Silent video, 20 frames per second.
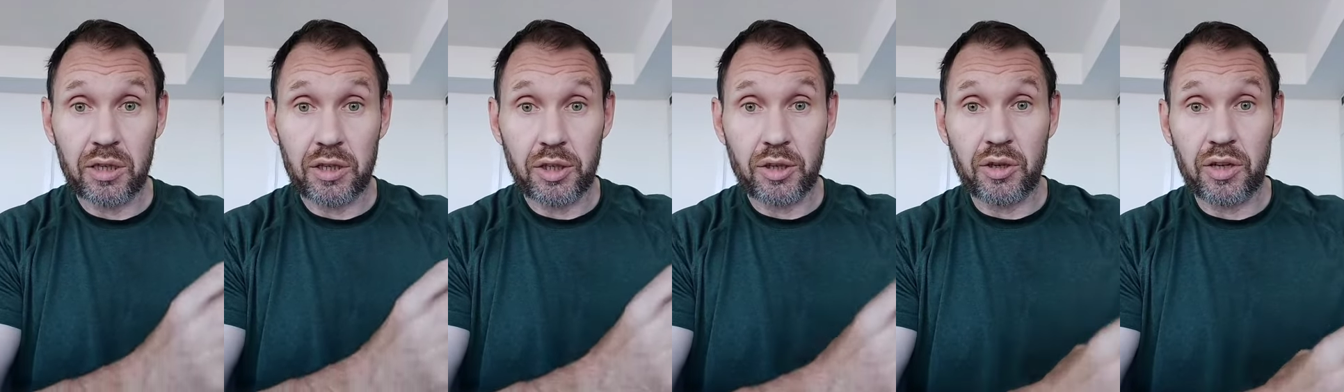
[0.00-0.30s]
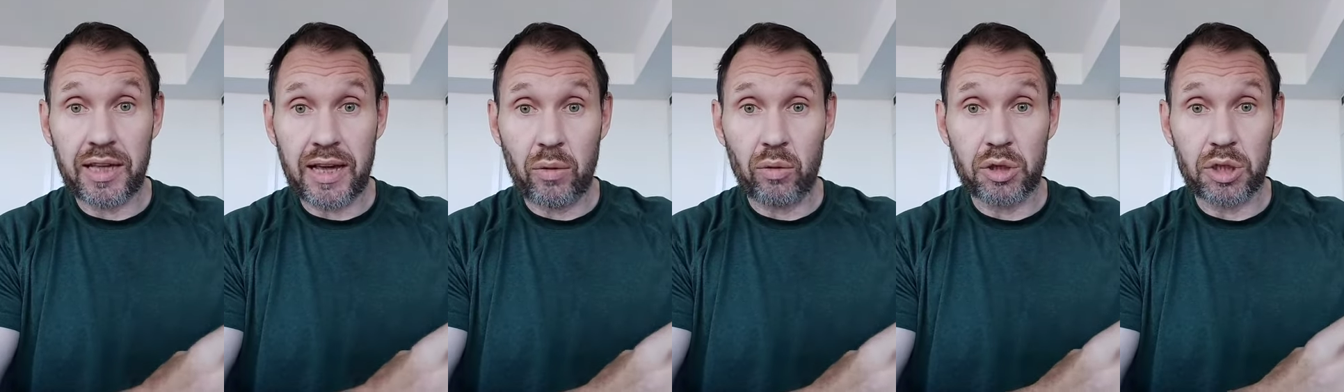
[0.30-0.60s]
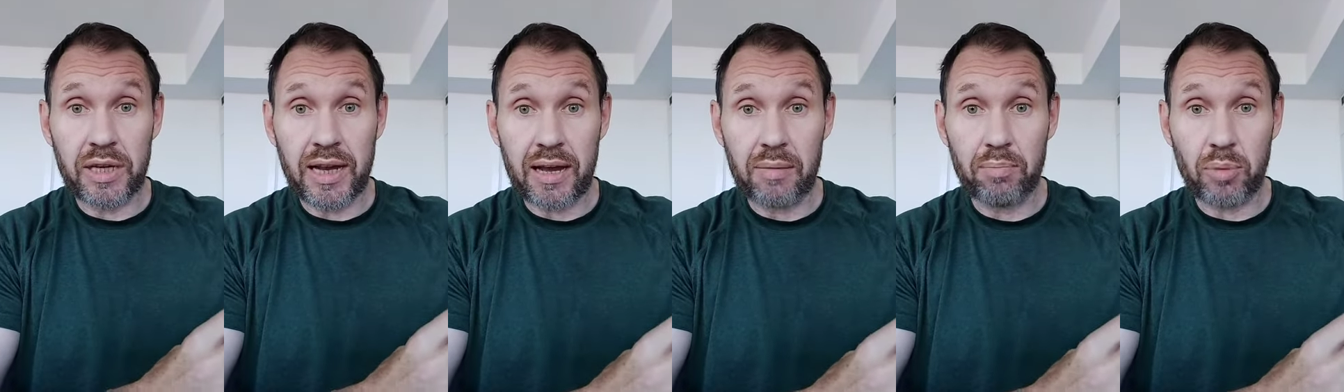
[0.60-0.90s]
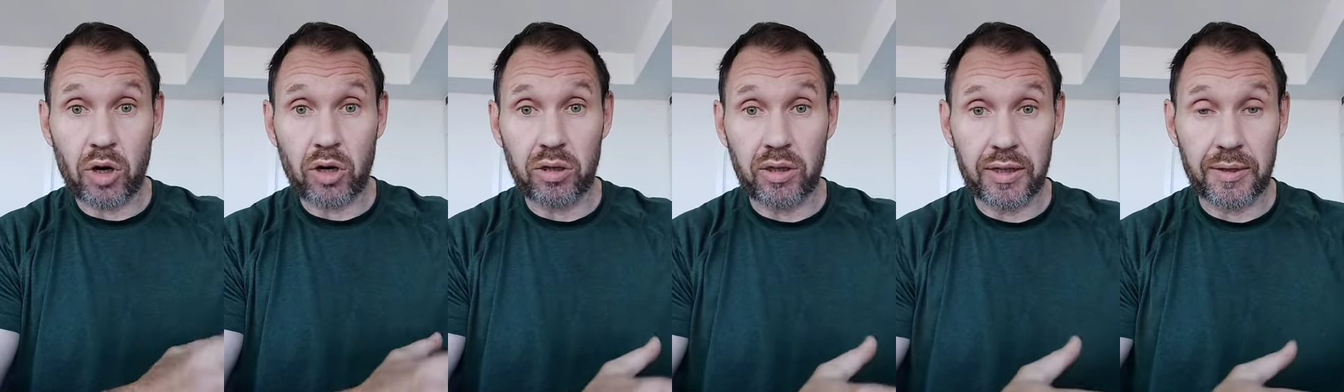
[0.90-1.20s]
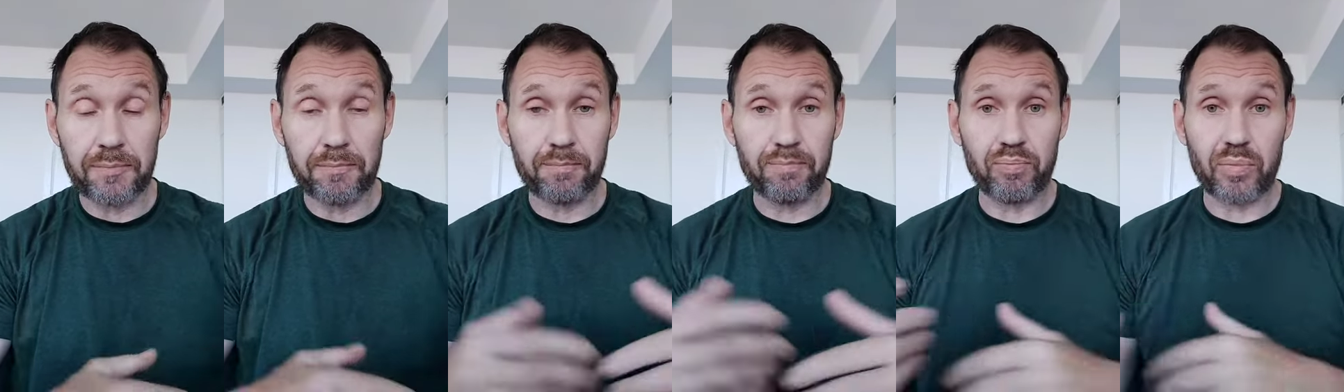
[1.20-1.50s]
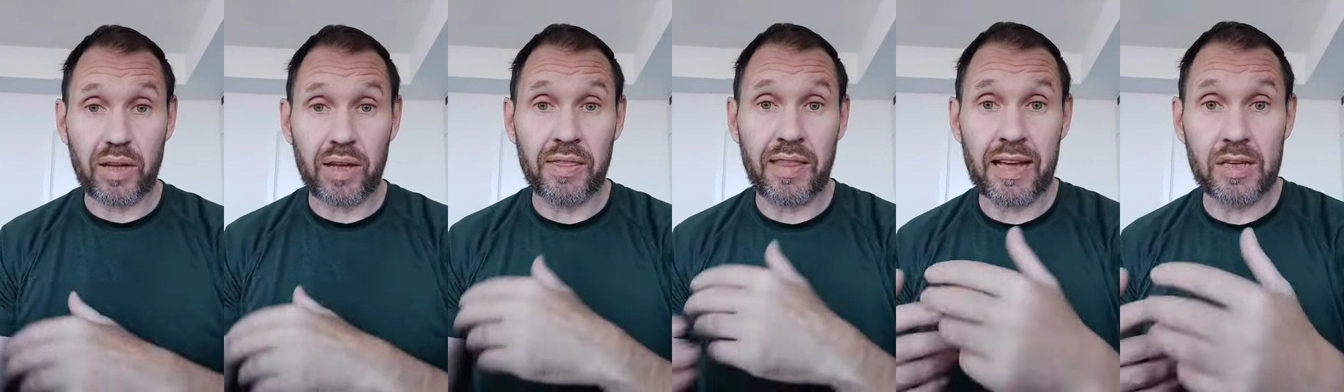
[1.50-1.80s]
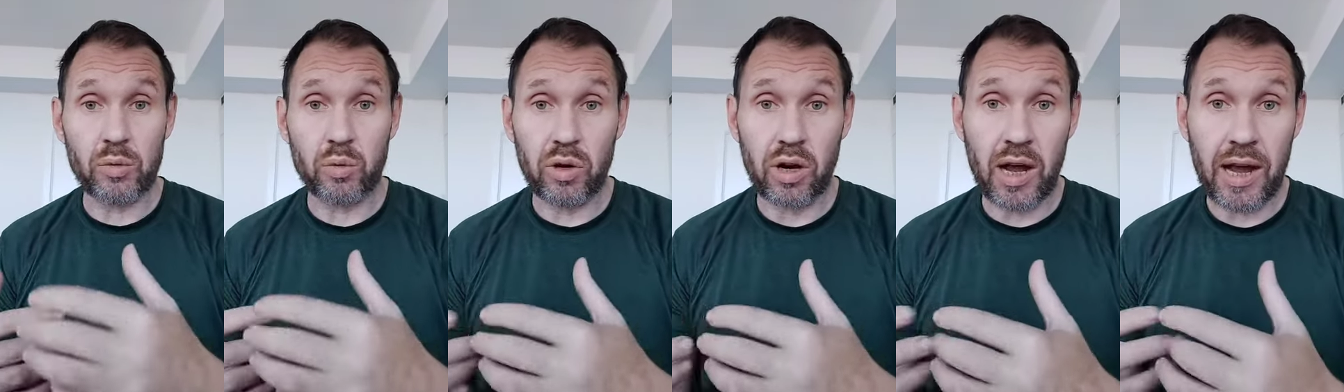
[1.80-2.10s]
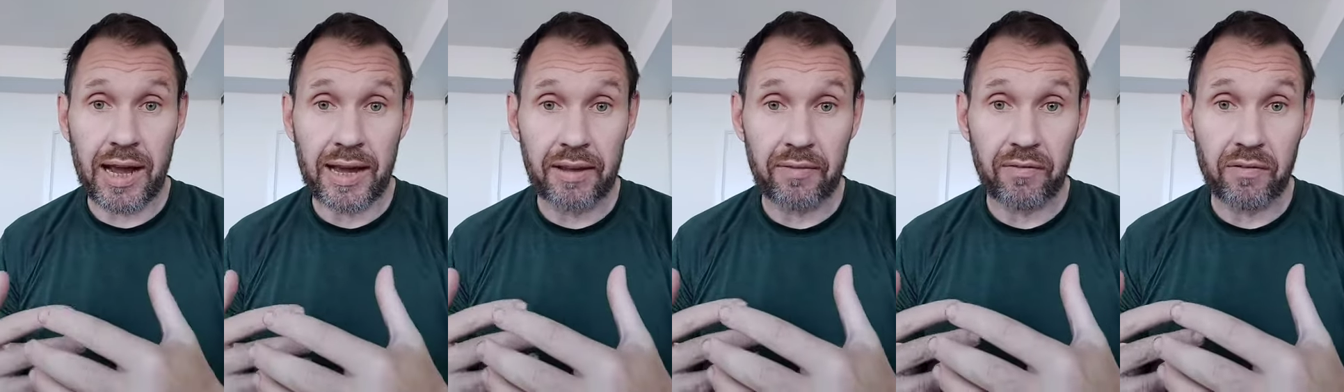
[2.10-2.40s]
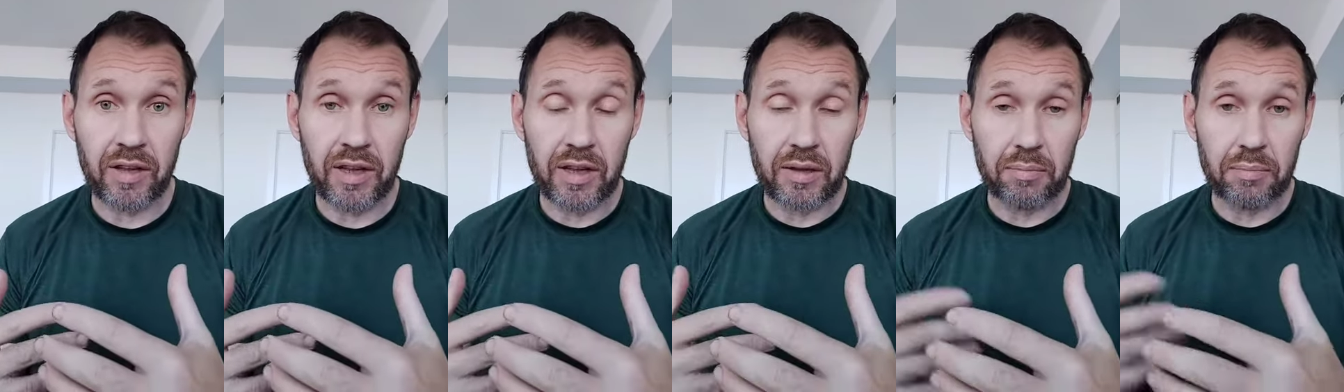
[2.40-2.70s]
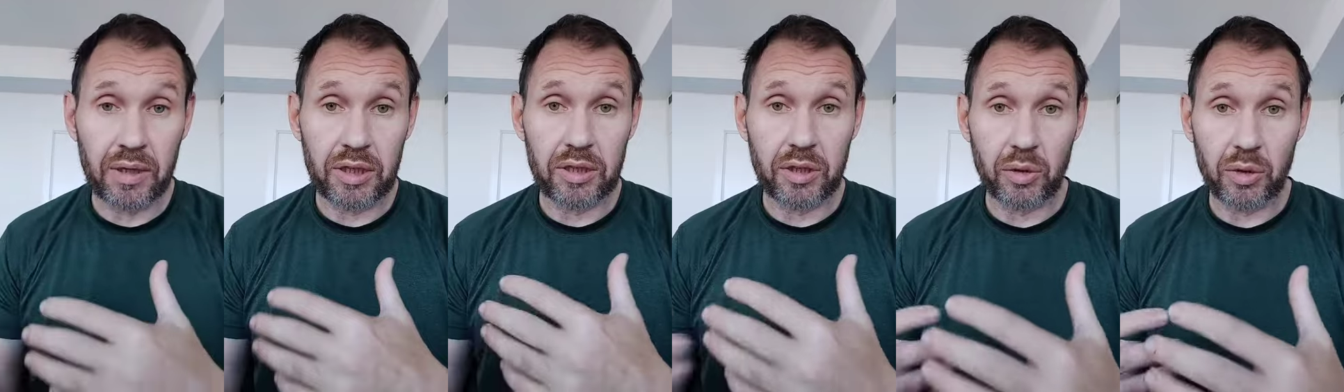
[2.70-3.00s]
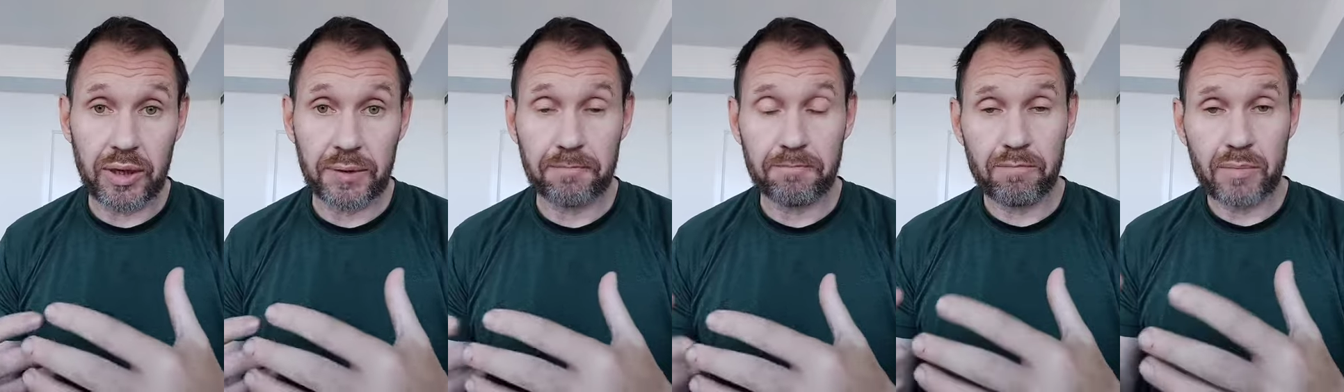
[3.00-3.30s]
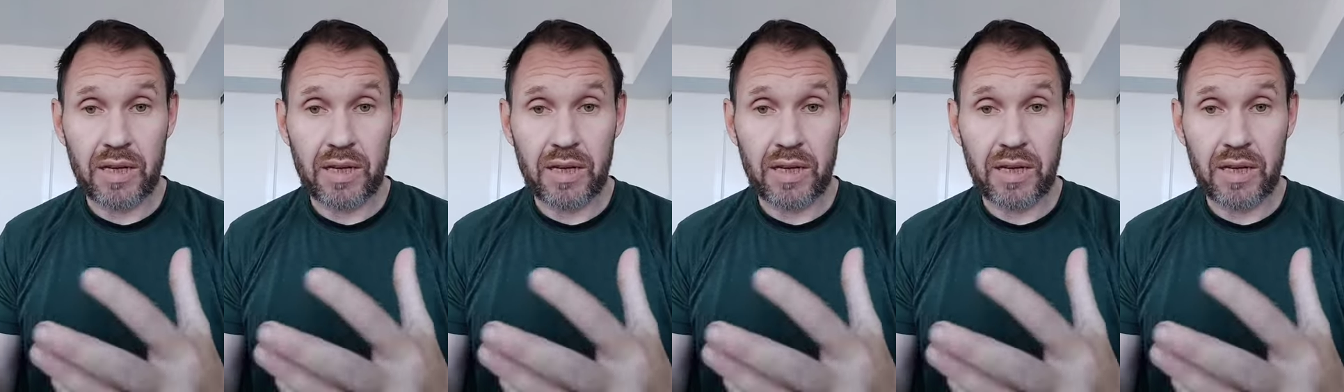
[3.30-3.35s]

you can get with Chad Bartlett, and that's what I've been doing.